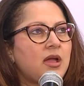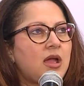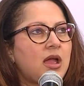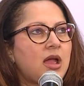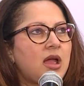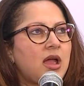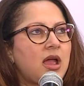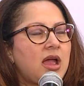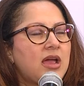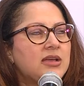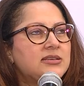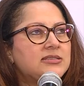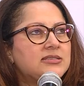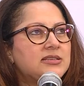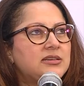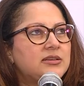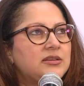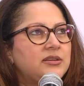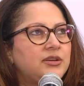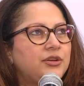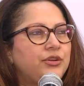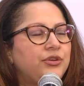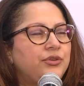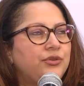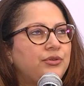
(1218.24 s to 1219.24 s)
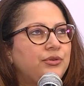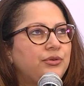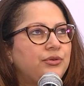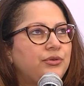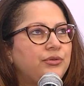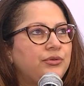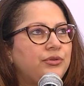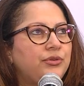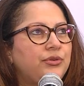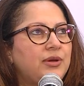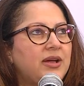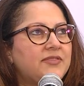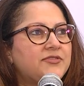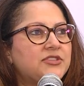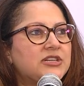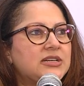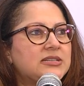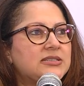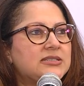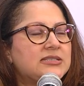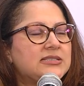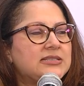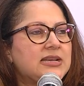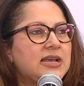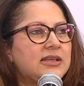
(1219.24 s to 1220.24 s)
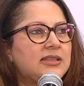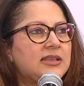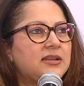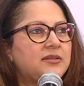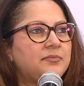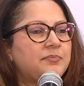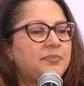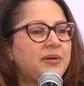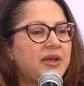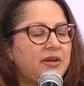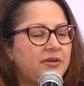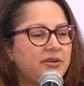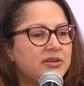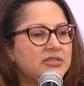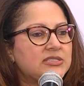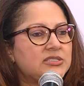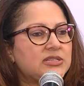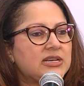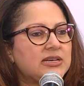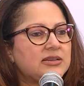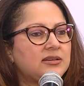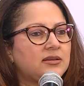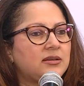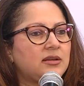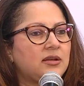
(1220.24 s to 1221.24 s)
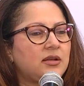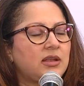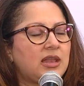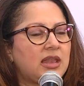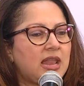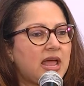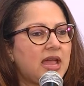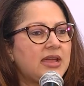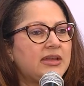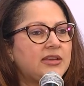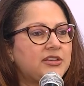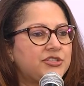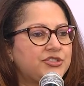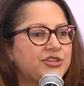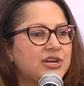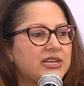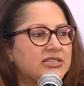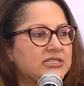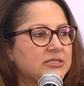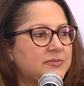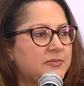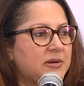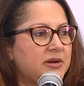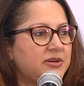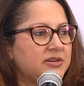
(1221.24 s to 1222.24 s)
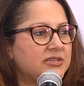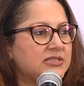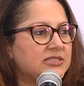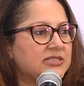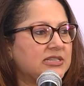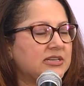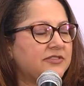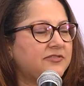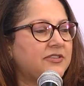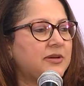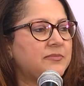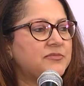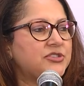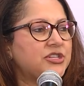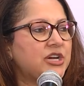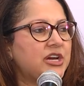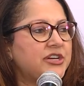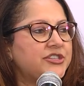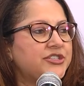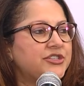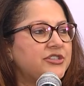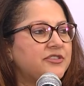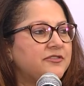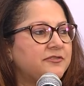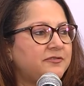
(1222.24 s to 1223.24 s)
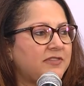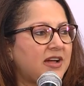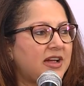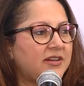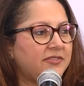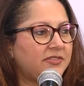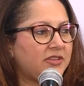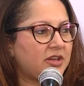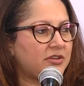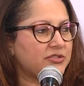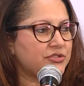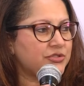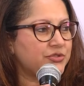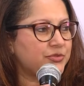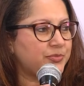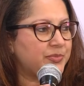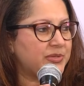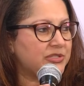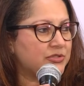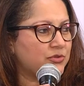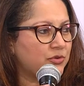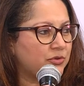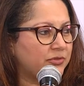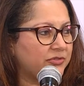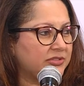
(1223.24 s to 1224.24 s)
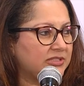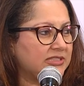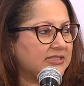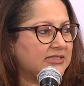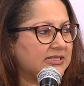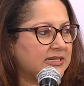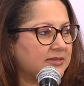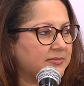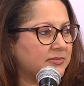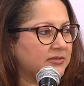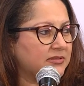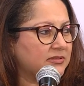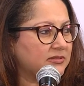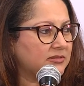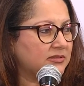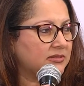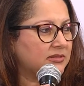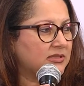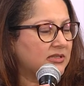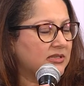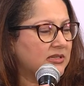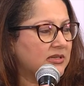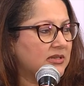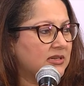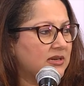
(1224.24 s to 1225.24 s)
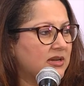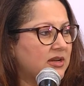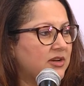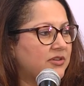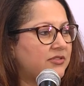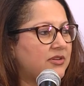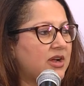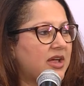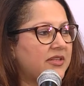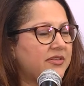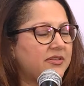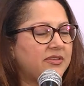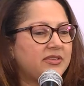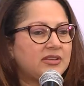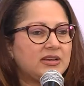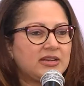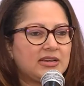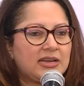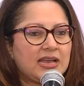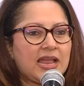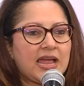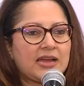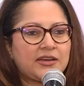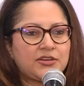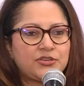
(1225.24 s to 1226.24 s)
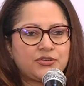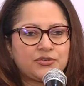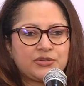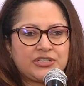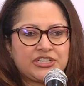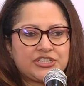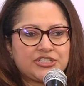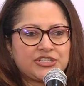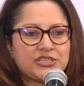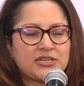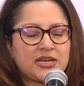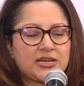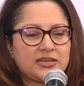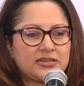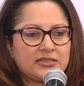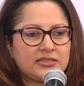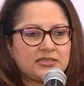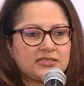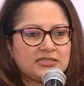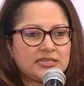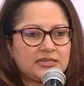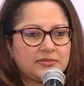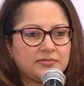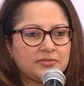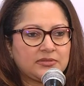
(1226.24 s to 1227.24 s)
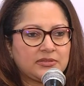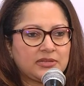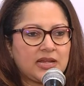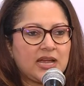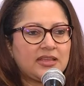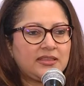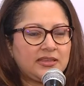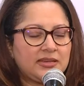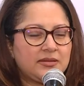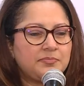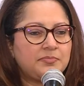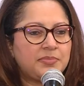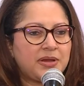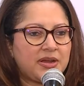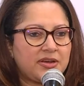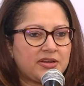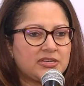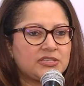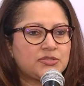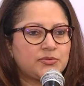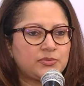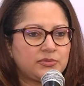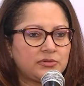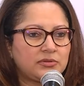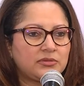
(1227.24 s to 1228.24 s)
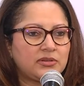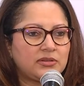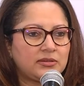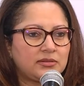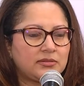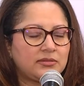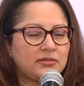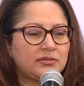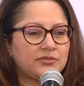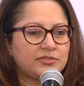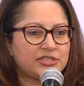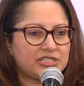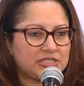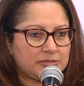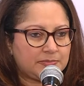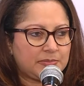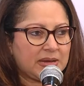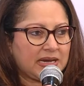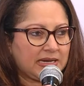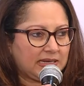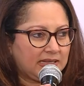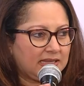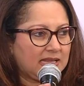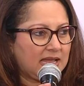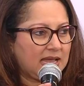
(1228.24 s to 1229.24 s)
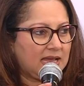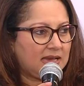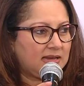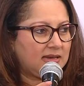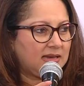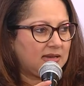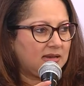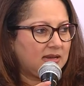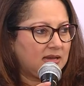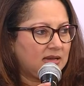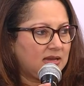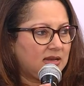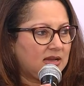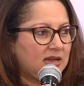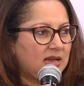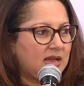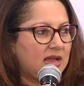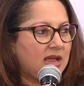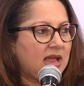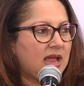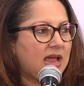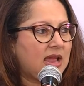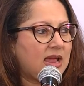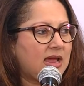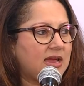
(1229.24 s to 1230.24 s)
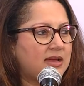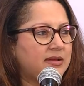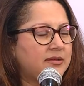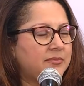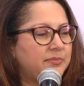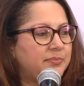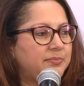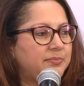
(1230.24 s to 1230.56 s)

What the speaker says: I said, you have to understand that parents like transparency. If I'm charging 5,000 rupees over the table, rather than a lakh donation under the table, I think parents will respect that and